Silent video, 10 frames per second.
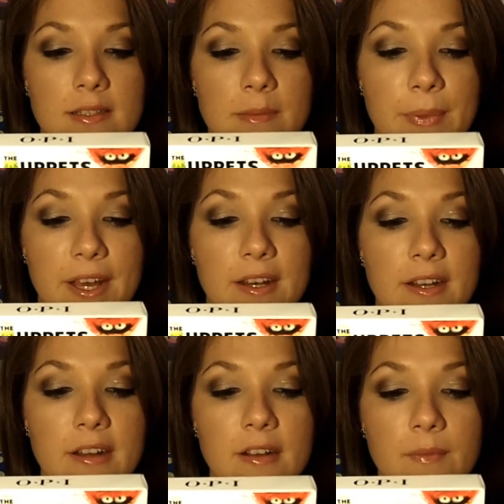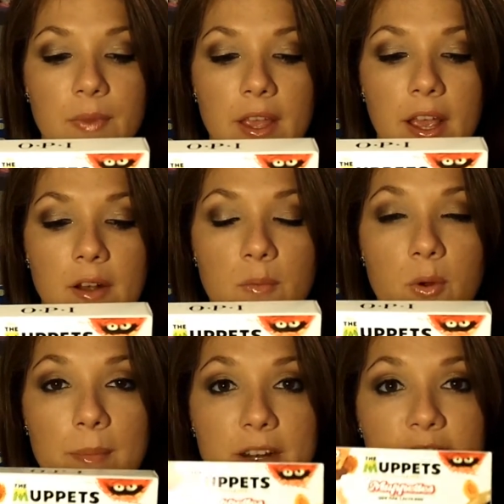the better and
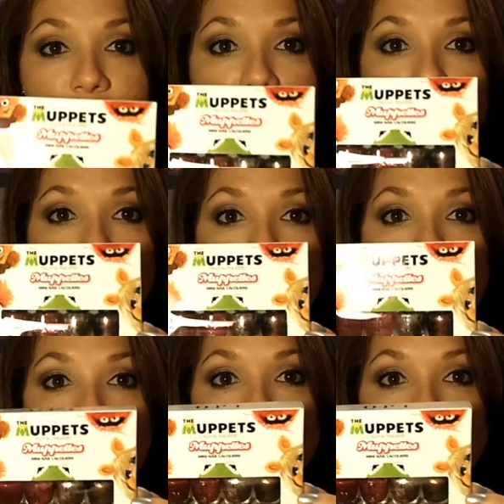warm and Fozzie.